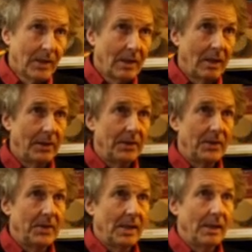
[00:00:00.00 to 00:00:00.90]
our
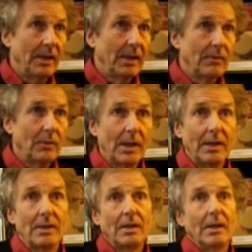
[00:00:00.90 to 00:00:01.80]
understanding of
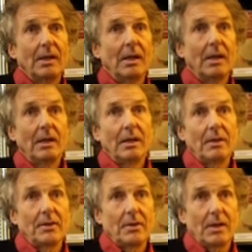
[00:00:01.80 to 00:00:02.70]
what
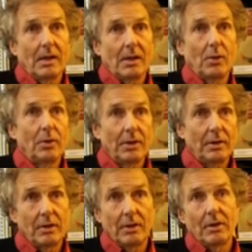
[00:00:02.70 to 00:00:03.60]

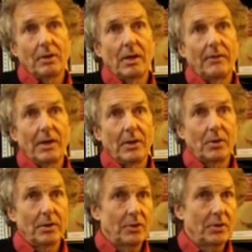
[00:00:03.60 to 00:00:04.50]
of how a
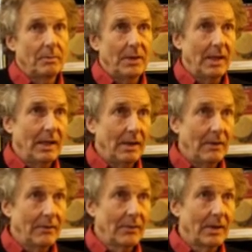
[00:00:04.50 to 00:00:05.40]
court should behave,